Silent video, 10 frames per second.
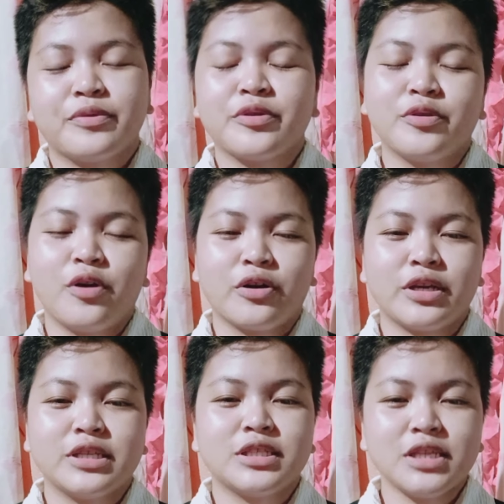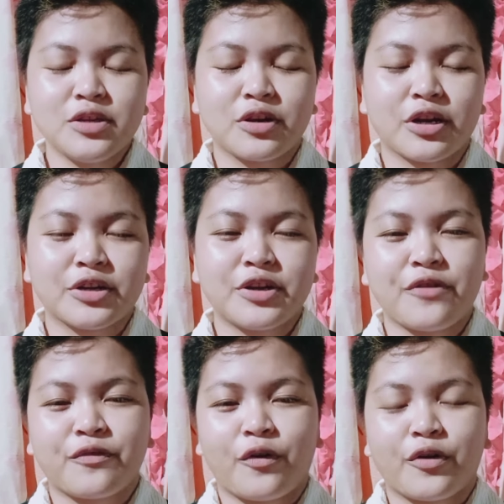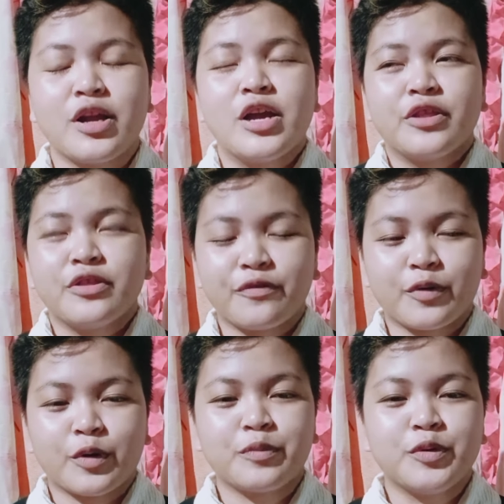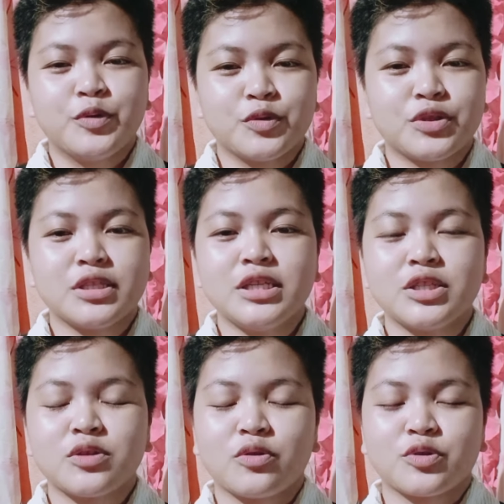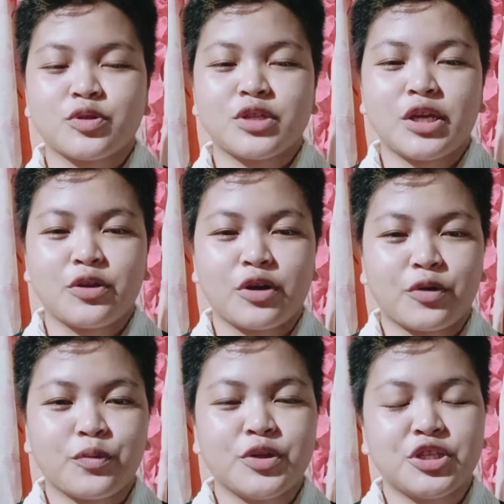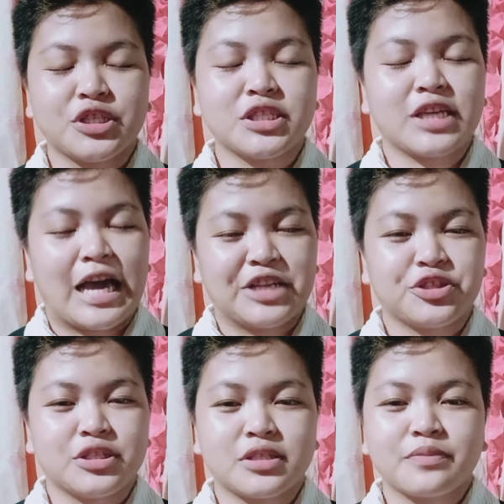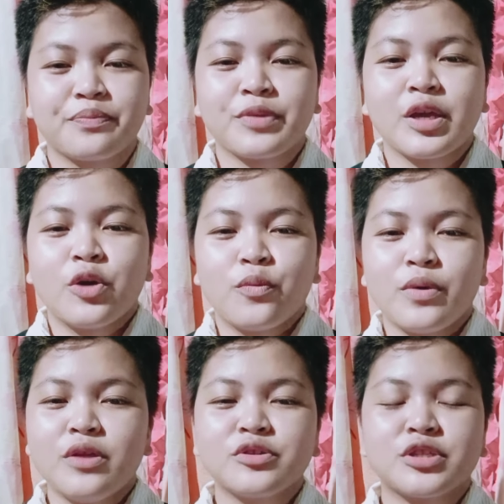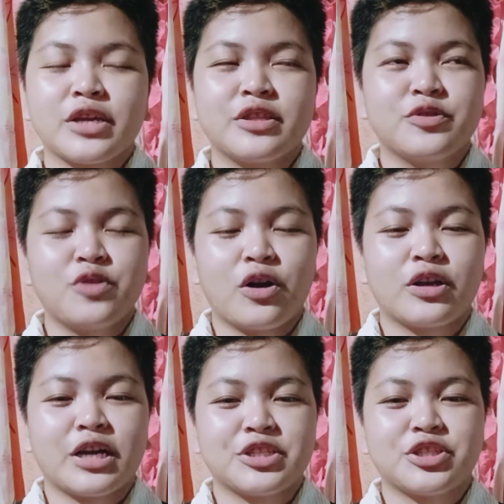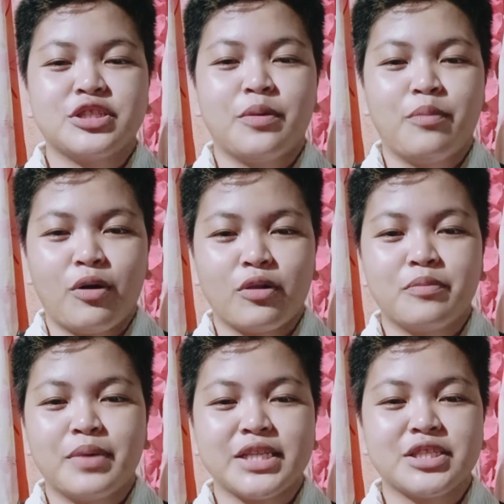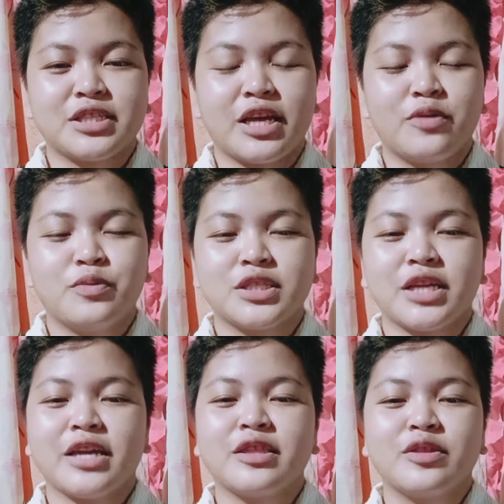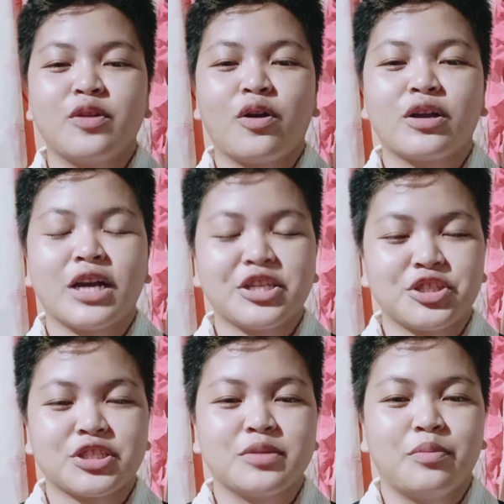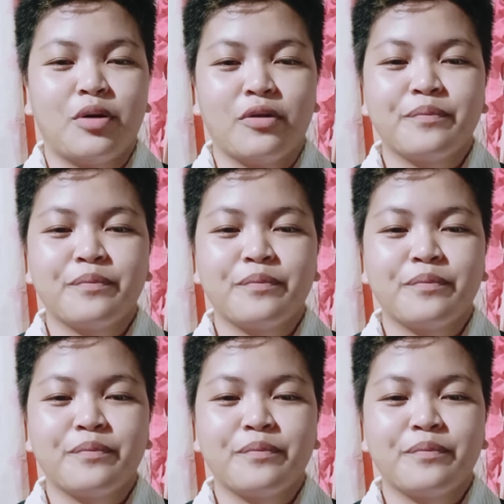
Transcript: Dog is singular, therefore the verb used is also singular, which is catches. We don't say the dog catch the ball, but instead we say the dog catches the ball.